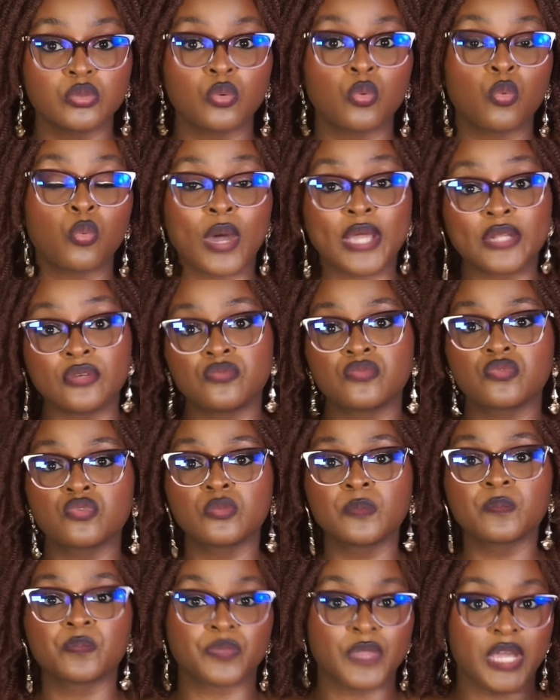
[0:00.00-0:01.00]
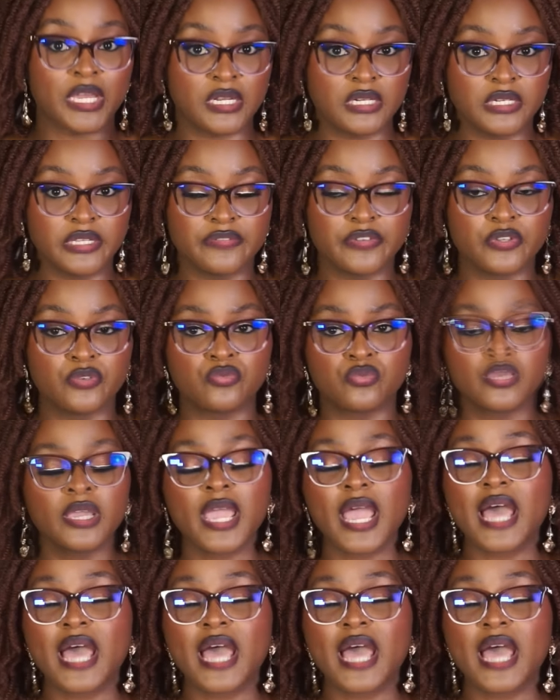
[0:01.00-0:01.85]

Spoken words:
one room and a living room,